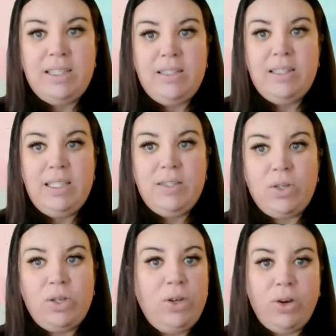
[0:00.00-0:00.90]
These
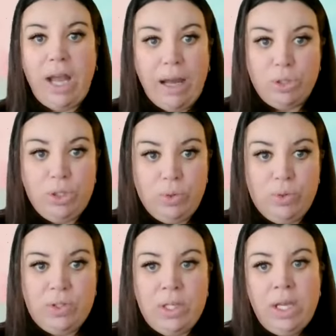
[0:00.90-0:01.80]
are your
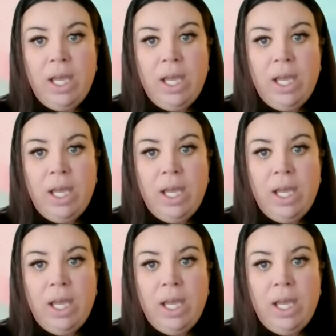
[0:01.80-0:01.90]
how-tos.